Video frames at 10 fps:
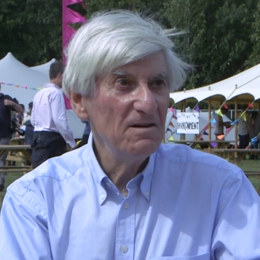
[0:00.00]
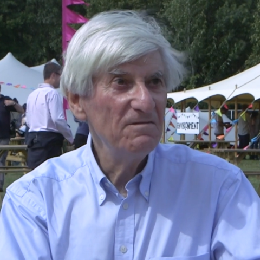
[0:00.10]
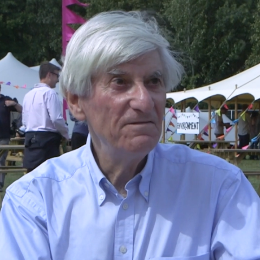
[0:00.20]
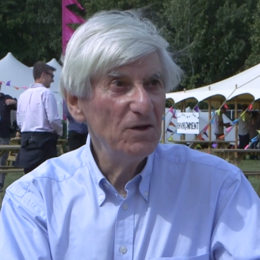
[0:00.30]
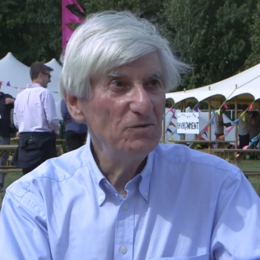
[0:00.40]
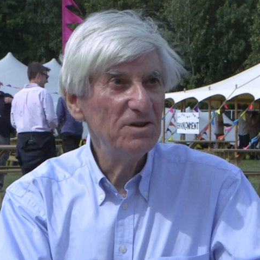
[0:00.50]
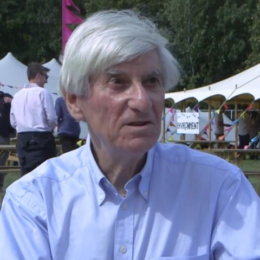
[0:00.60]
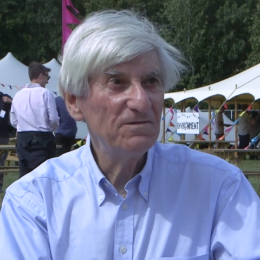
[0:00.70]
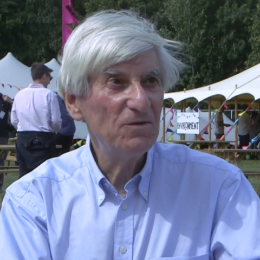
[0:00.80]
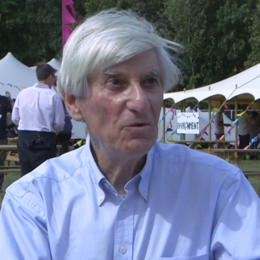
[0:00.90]

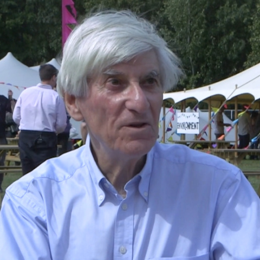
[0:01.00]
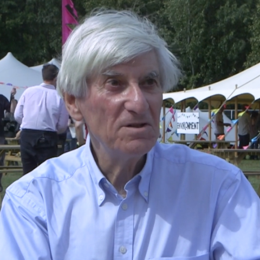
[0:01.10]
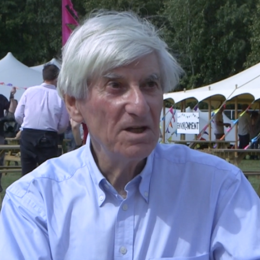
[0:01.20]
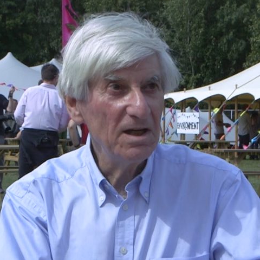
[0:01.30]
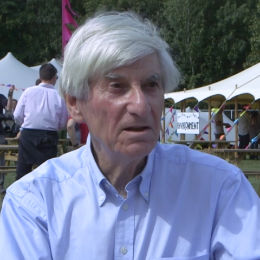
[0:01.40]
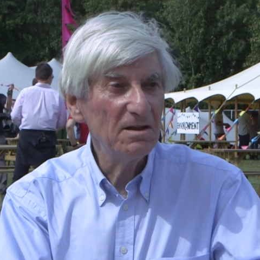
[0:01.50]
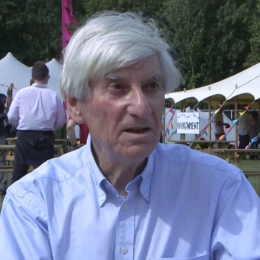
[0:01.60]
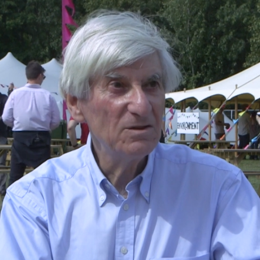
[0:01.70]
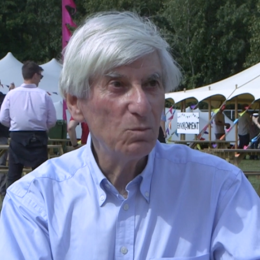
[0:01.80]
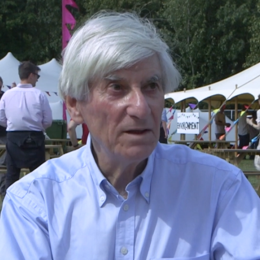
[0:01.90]
voted for the deal at
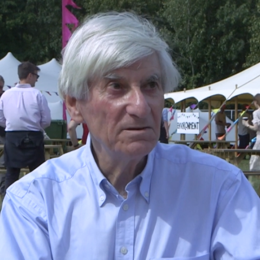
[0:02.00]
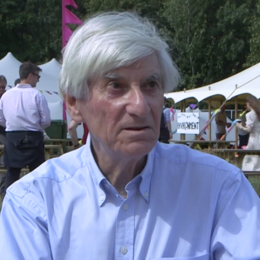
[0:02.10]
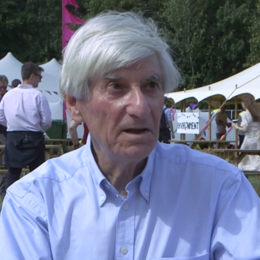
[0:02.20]
least once,